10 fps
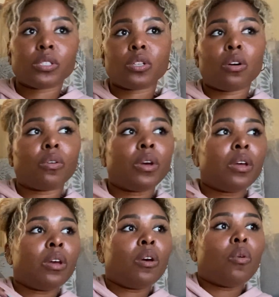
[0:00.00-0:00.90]
So
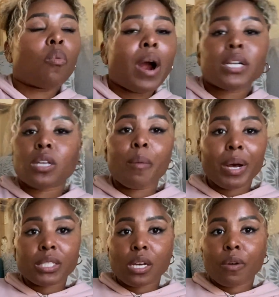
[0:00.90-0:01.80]
where I saw
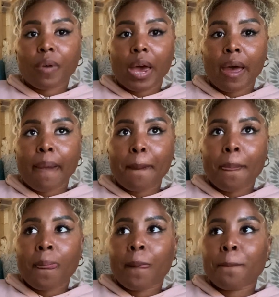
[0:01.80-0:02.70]
myself at
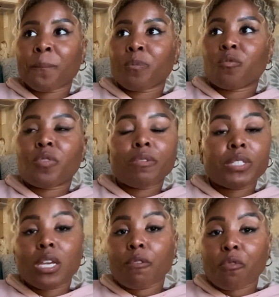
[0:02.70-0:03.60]

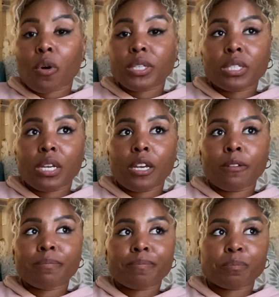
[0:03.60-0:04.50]
15, 14